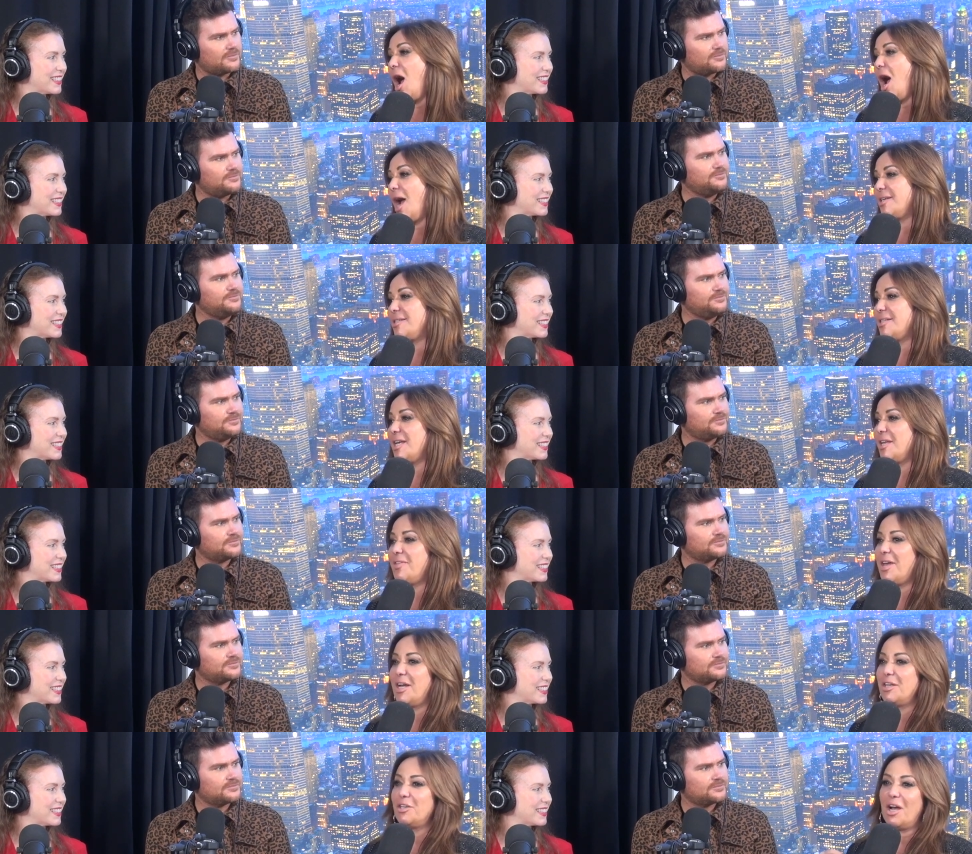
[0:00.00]
Speaker 1: I, I, said
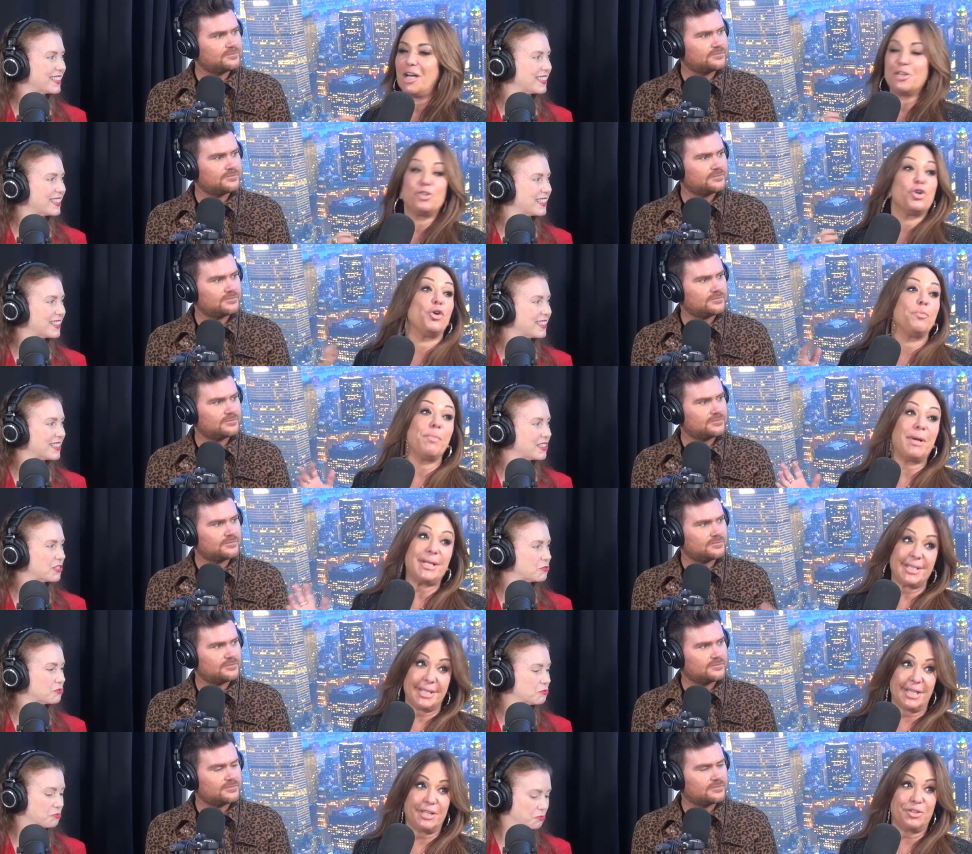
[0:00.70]
that I told my
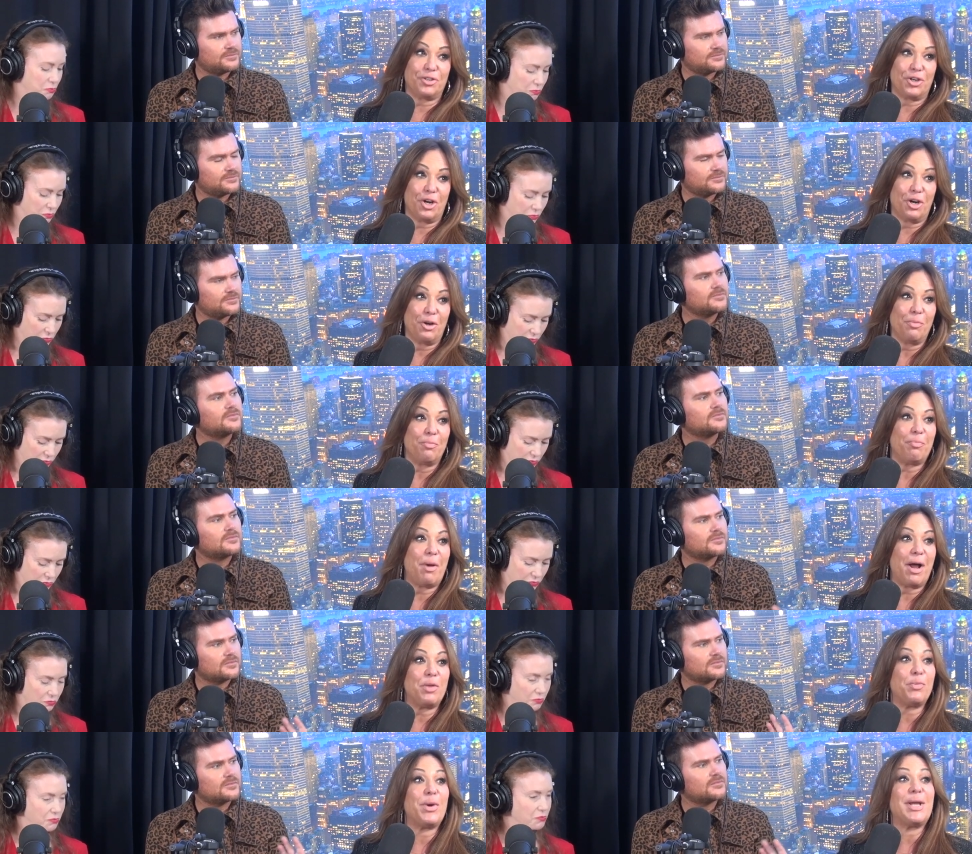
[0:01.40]
sister,
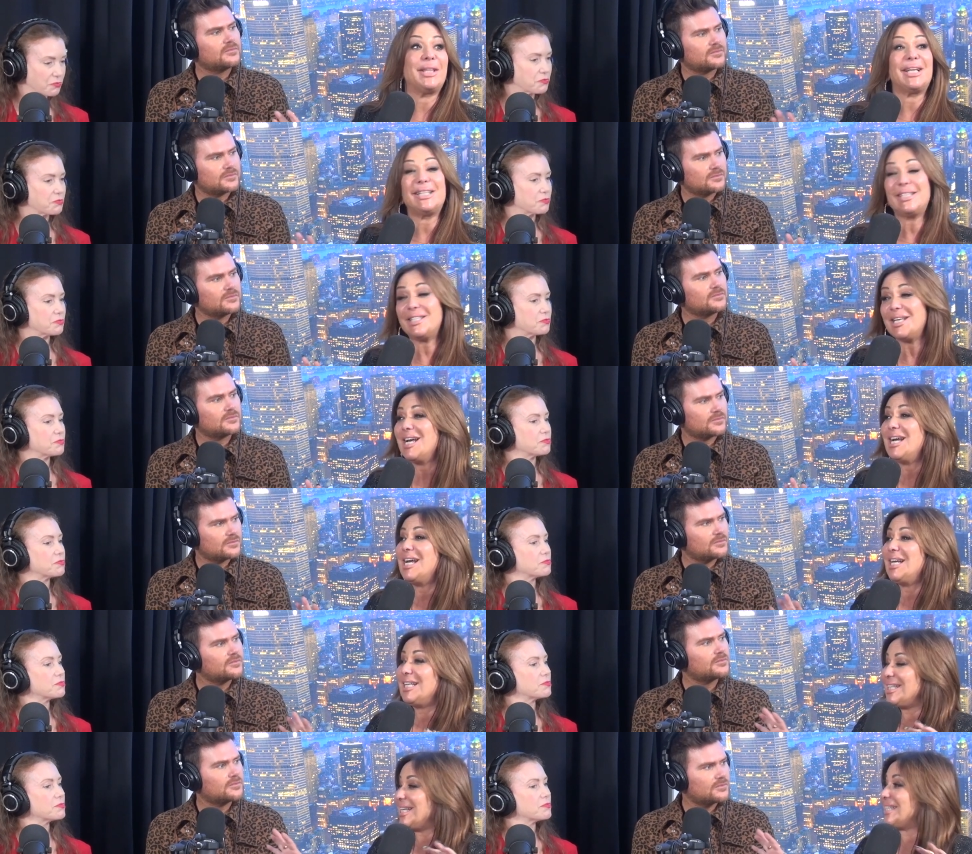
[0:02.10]
by the way, let's
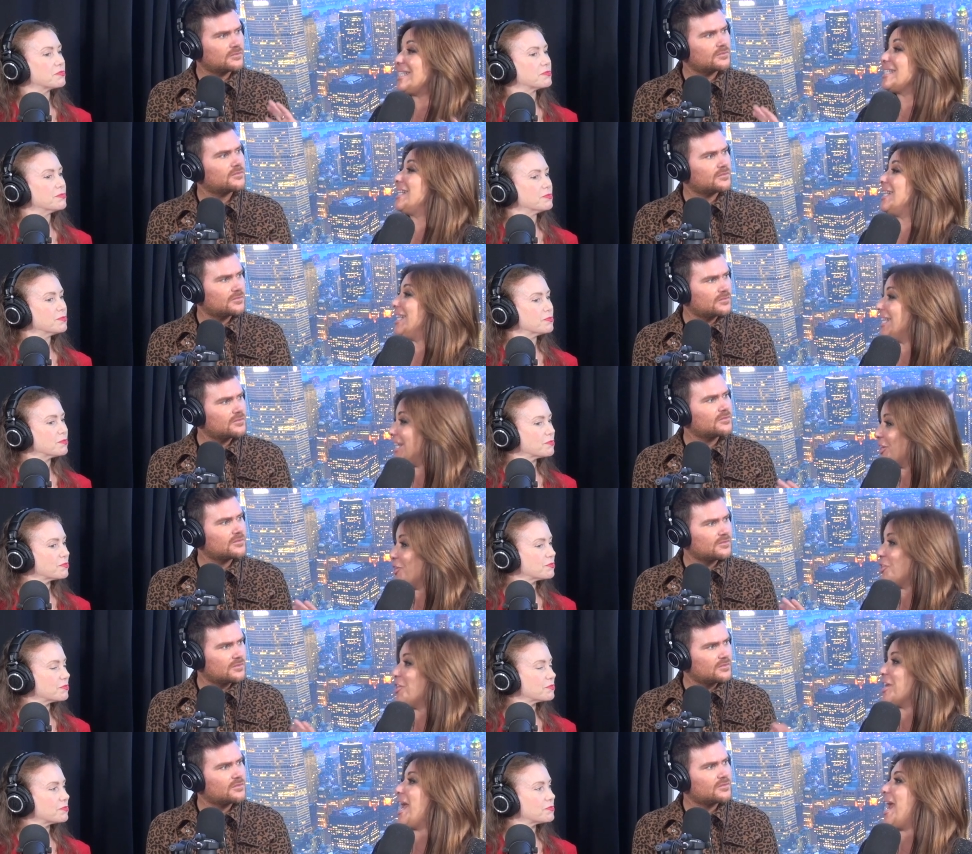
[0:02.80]
let's
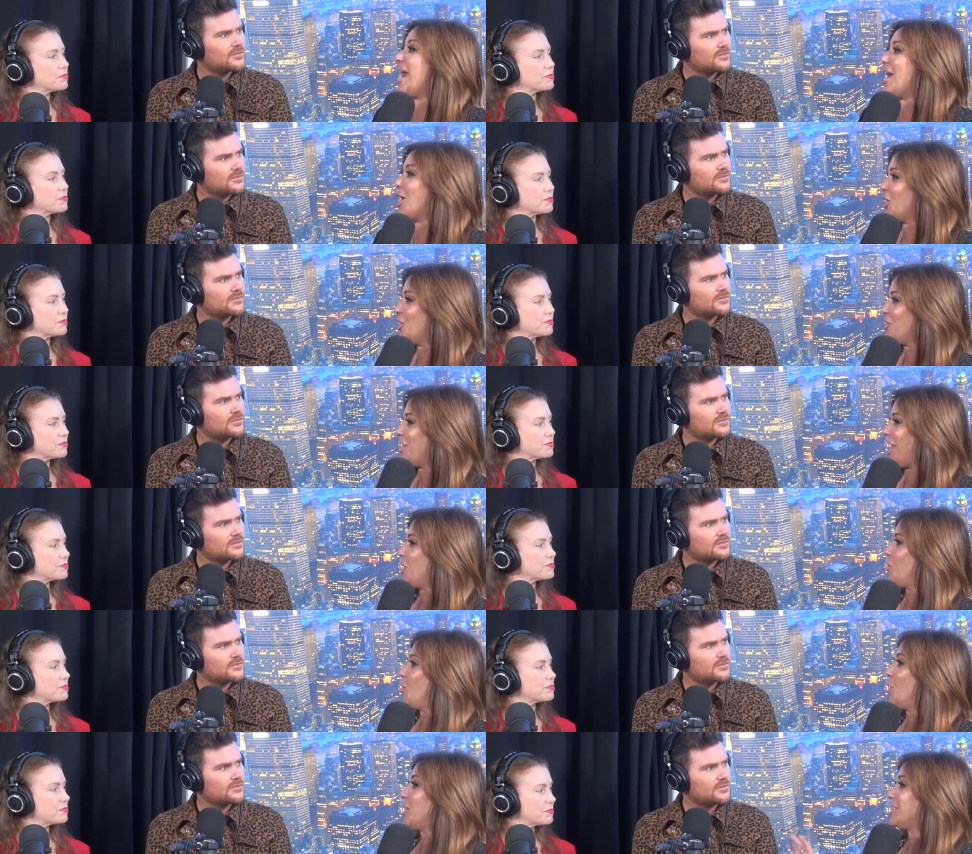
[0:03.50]
clear the air that
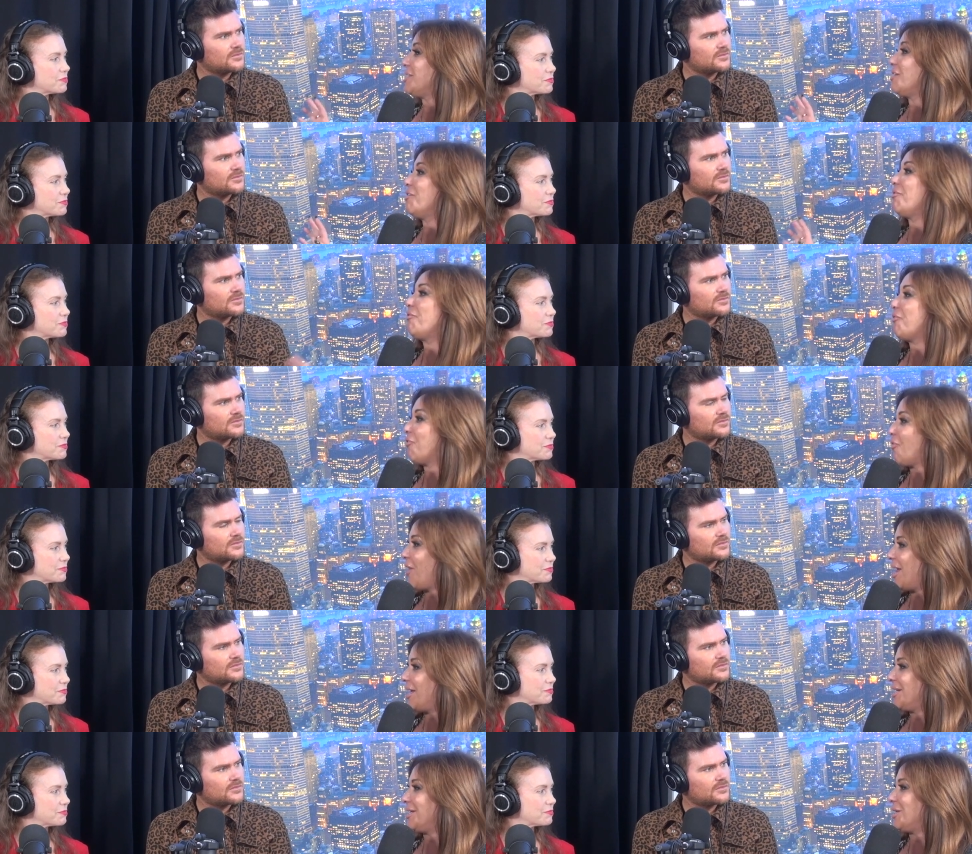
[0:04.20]
it wasn't a
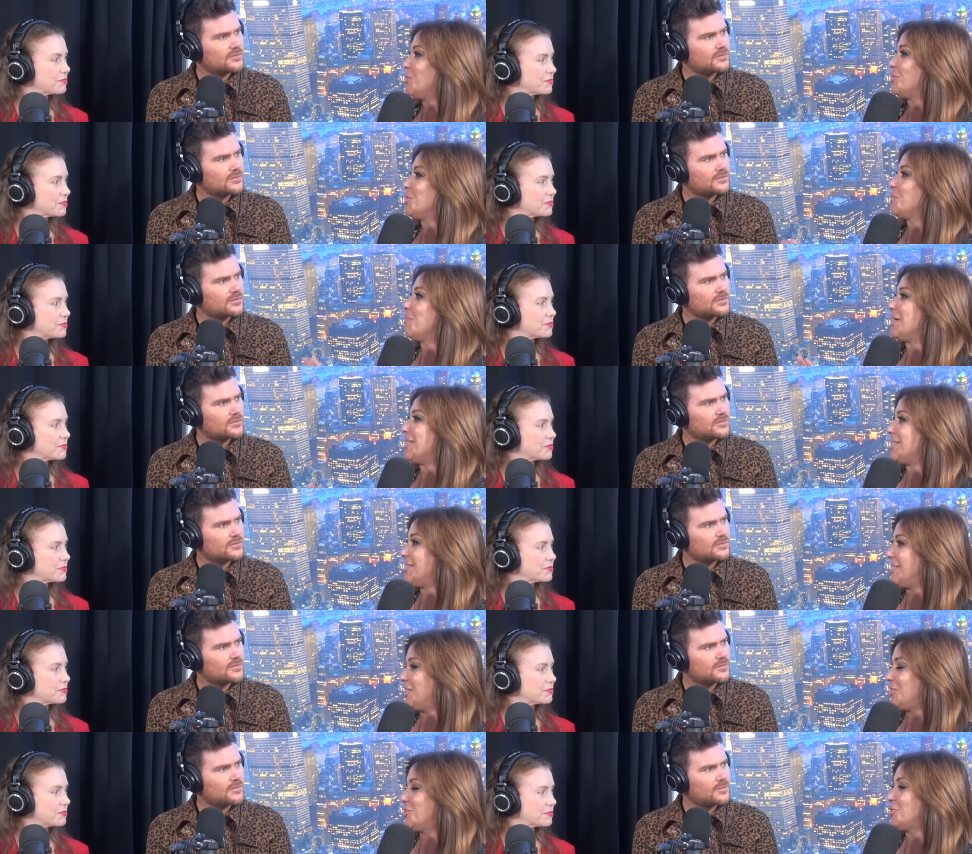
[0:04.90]
friend, it was my
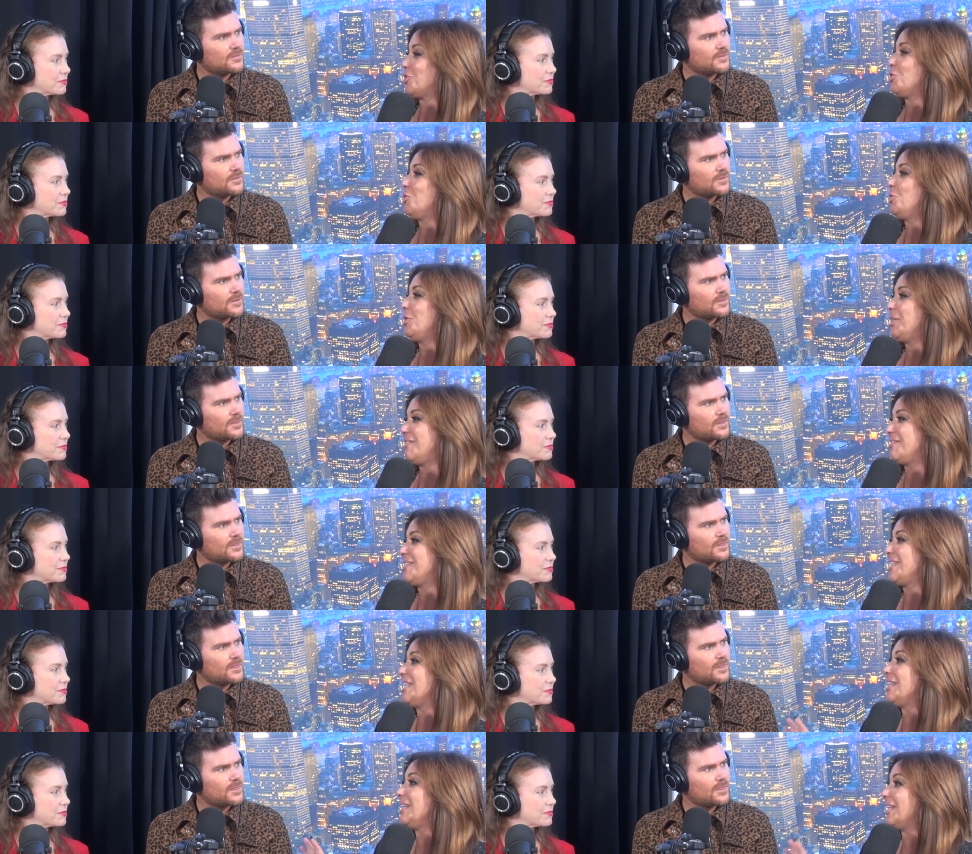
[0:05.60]
sister who
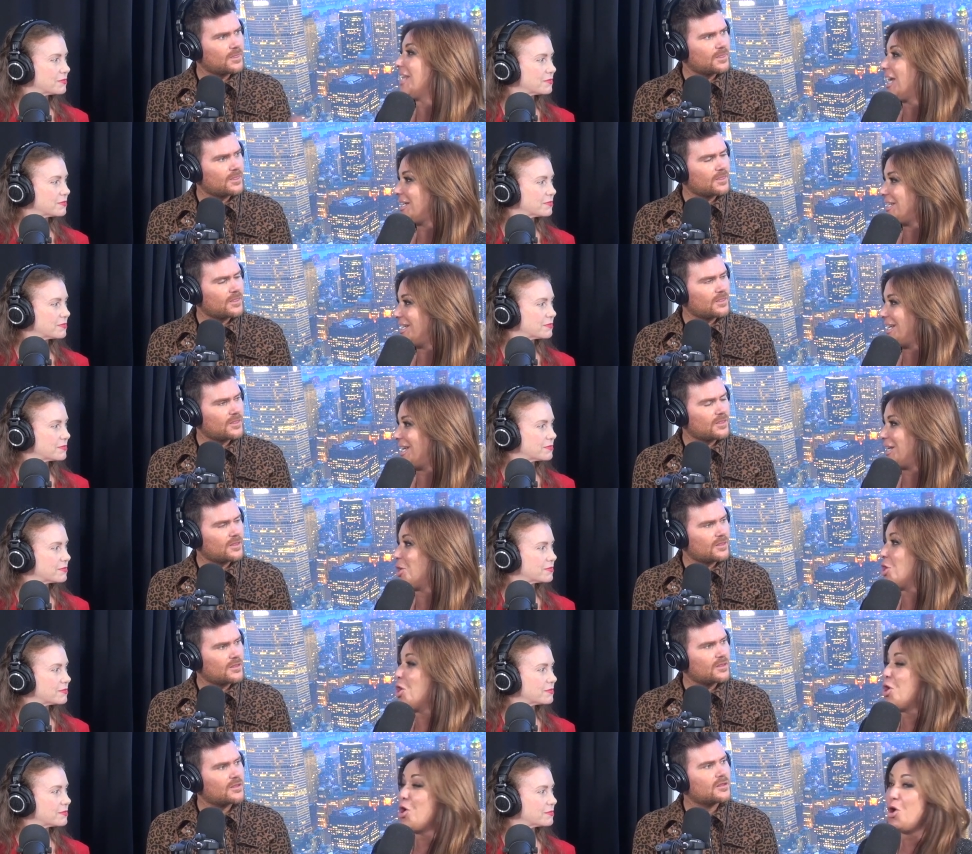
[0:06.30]
lives in London